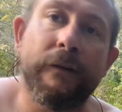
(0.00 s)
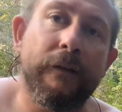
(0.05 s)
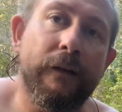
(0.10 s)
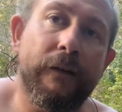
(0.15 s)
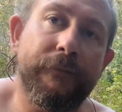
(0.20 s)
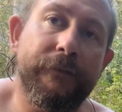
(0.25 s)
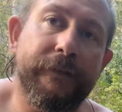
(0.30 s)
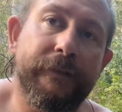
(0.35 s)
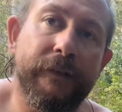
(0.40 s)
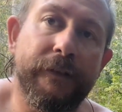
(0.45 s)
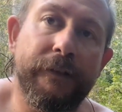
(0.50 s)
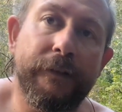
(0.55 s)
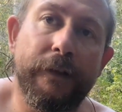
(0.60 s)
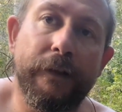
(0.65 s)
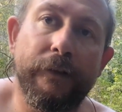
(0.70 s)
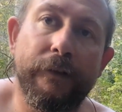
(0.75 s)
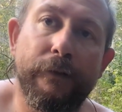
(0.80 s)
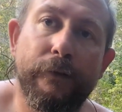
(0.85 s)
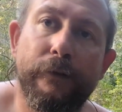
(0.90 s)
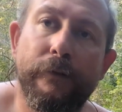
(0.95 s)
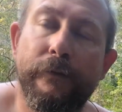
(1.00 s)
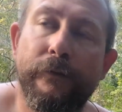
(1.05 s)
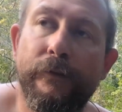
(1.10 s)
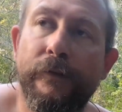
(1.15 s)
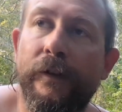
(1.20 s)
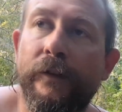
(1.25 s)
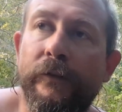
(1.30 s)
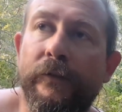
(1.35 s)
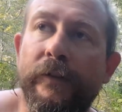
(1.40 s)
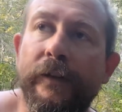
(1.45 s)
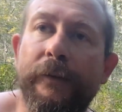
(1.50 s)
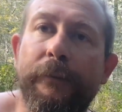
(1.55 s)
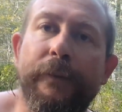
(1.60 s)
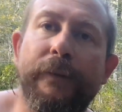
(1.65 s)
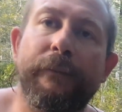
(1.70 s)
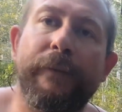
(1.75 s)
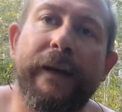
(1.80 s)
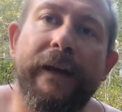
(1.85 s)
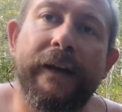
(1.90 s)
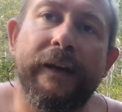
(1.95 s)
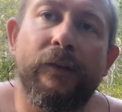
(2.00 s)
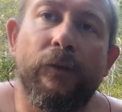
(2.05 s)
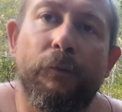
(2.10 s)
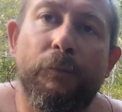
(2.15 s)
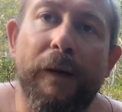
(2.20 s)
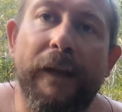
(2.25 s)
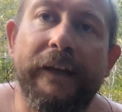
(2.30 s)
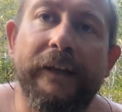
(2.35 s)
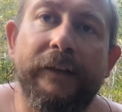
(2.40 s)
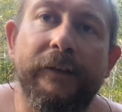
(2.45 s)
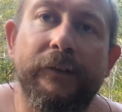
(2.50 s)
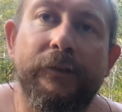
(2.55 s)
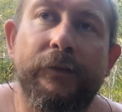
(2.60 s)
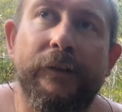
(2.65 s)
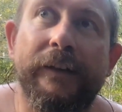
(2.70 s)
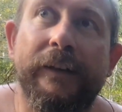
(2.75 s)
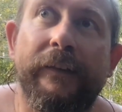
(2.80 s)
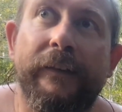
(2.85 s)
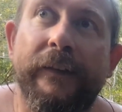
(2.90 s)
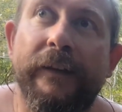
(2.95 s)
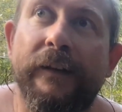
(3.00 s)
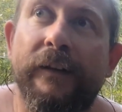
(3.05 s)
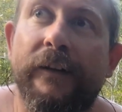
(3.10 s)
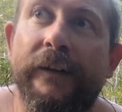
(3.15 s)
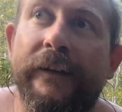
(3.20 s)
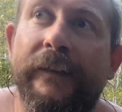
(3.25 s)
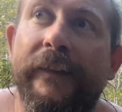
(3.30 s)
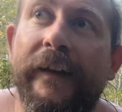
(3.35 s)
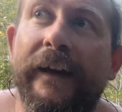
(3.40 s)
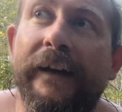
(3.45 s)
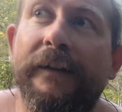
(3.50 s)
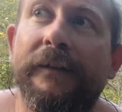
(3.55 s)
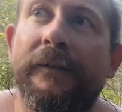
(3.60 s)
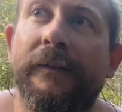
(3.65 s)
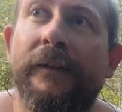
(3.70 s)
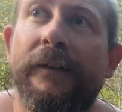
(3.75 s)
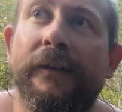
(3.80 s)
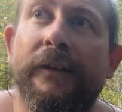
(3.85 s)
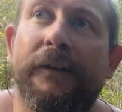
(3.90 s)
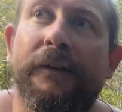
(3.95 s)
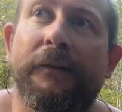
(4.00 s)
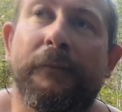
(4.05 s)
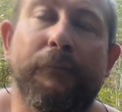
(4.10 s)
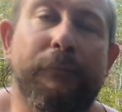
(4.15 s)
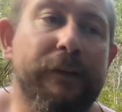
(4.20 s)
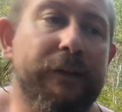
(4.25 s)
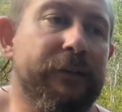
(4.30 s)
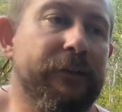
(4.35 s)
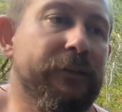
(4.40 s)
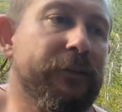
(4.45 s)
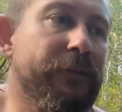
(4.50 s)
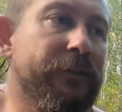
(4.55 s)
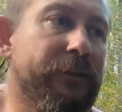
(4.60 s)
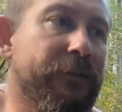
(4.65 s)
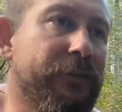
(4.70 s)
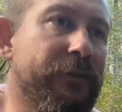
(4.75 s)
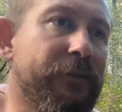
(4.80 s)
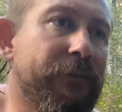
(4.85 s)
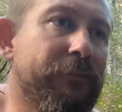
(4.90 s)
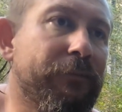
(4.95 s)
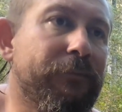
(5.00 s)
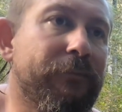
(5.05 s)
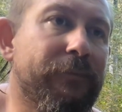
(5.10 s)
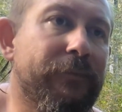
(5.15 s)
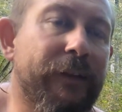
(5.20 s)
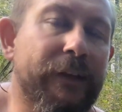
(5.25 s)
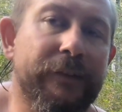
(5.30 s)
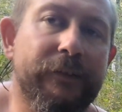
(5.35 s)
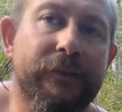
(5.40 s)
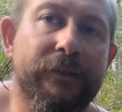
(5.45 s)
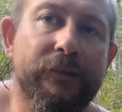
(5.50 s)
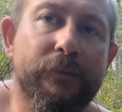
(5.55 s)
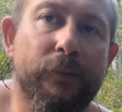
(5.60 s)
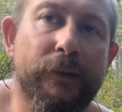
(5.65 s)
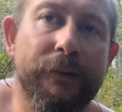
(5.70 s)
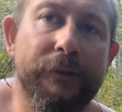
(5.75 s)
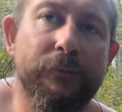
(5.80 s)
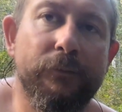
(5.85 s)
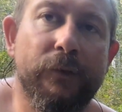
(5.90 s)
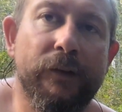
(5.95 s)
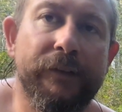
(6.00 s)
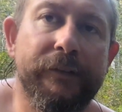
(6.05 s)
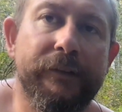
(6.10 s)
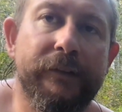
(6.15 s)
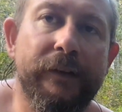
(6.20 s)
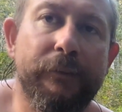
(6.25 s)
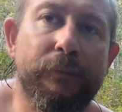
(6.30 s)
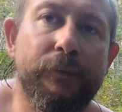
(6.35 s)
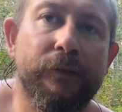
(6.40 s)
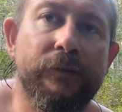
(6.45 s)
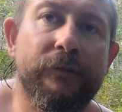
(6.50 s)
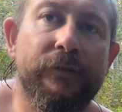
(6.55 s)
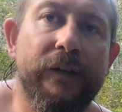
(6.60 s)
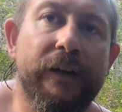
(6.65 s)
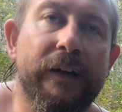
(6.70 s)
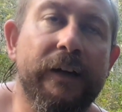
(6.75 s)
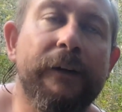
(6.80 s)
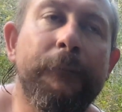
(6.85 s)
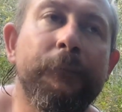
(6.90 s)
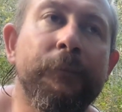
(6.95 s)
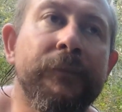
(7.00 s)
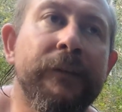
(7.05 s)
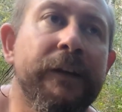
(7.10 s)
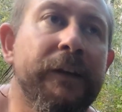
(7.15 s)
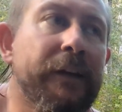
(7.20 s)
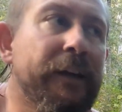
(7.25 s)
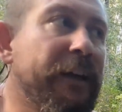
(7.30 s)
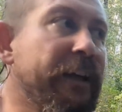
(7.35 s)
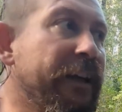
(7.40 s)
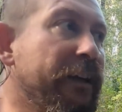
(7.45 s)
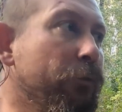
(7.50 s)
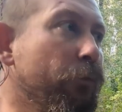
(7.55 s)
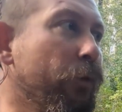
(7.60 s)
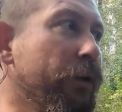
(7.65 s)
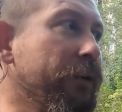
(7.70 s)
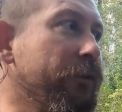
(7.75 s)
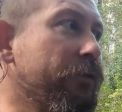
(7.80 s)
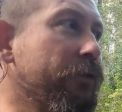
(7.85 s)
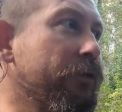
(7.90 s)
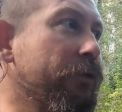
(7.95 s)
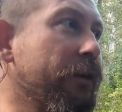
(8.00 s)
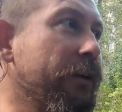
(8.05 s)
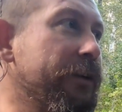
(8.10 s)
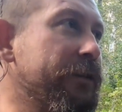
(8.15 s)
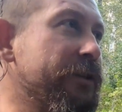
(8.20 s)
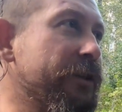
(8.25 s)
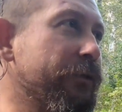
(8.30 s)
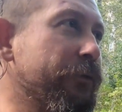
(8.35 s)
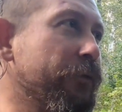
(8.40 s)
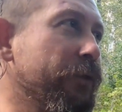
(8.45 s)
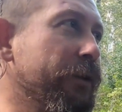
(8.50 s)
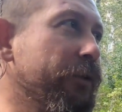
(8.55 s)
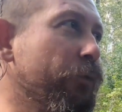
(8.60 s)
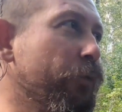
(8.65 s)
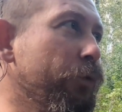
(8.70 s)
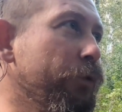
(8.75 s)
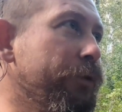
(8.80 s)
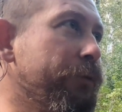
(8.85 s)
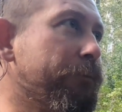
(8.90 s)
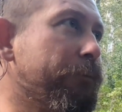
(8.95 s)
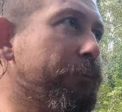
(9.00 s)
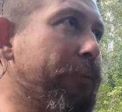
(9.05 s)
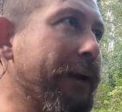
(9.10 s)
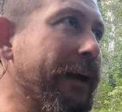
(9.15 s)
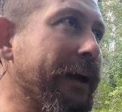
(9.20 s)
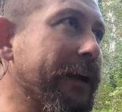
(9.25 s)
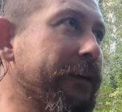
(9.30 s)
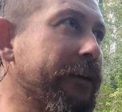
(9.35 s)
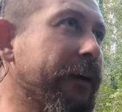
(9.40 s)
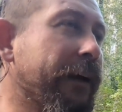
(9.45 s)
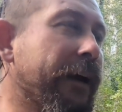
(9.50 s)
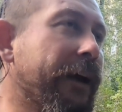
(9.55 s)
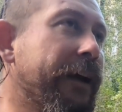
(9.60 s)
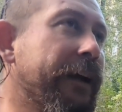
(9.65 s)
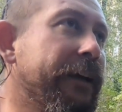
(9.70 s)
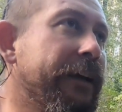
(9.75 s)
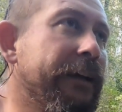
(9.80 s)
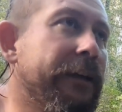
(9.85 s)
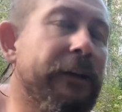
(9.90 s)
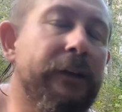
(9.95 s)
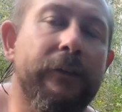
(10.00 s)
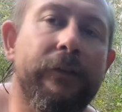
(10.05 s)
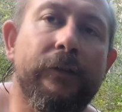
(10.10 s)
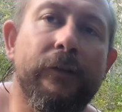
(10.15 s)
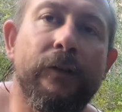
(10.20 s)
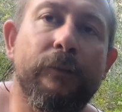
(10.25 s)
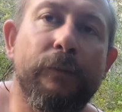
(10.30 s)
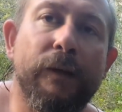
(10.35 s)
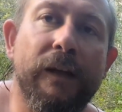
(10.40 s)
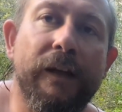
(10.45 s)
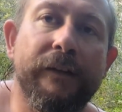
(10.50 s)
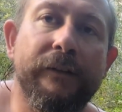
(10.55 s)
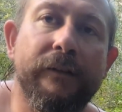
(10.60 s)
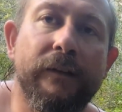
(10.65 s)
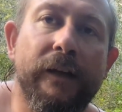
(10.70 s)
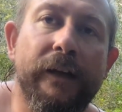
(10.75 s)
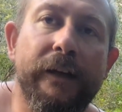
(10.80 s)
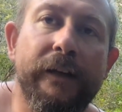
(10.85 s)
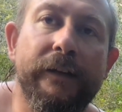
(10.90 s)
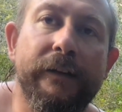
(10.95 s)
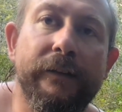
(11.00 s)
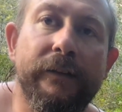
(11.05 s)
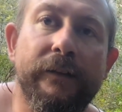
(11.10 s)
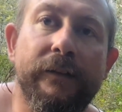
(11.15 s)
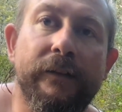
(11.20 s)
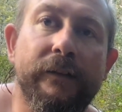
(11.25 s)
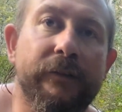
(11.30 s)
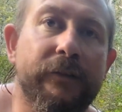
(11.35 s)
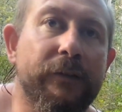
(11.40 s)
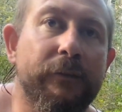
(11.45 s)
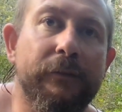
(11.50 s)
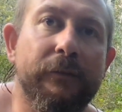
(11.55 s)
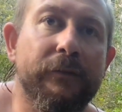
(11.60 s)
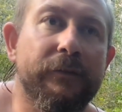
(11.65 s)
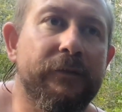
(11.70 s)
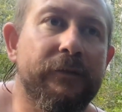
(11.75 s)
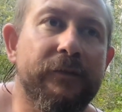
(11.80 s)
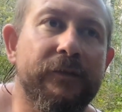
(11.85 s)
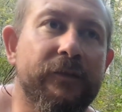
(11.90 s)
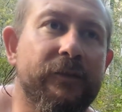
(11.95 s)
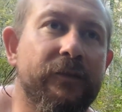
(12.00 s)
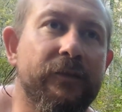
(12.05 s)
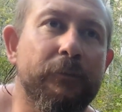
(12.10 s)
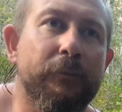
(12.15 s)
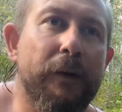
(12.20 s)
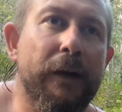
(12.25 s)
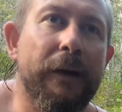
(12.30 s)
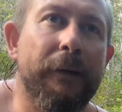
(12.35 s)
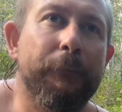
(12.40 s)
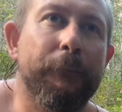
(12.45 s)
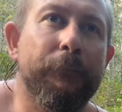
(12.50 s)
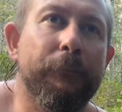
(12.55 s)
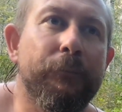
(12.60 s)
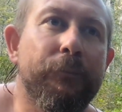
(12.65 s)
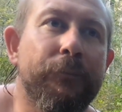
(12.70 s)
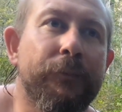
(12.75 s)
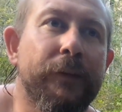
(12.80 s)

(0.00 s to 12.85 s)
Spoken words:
Obviously no sleeping bag or blanket or anything like that, because that's just one step too far. In winter, I generally would pack a thermal underlayer, just some